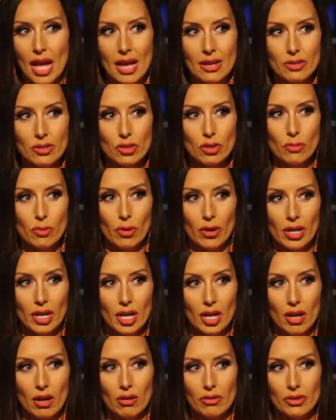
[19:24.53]
as you
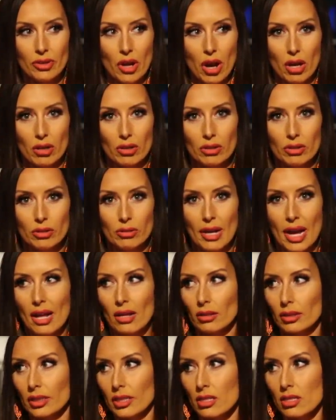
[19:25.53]
pointed out, Jaco,
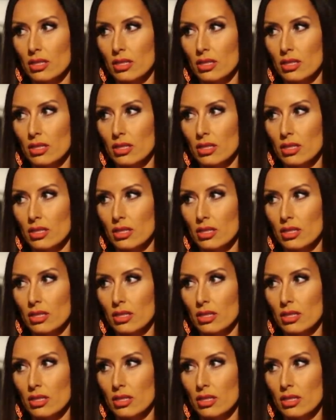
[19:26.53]
held in